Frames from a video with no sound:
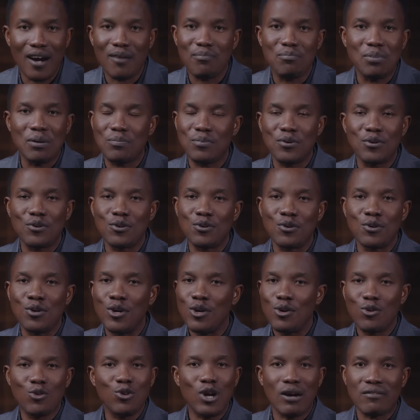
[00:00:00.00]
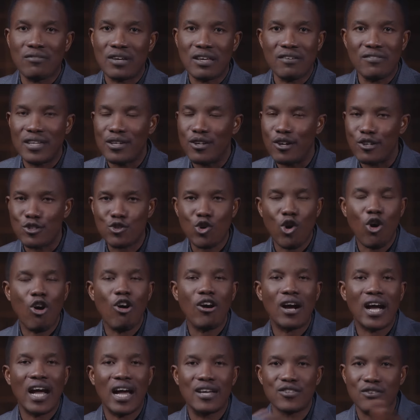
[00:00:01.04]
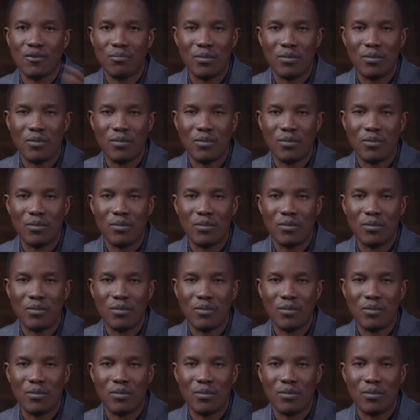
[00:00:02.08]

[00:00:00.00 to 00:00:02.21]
People who have given us all kinds of